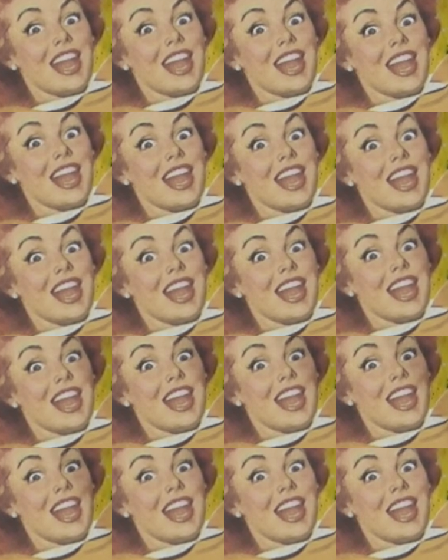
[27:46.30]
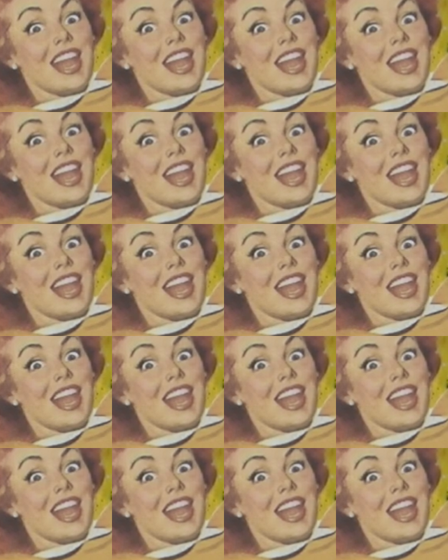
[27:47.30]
No one is speaking in this clip.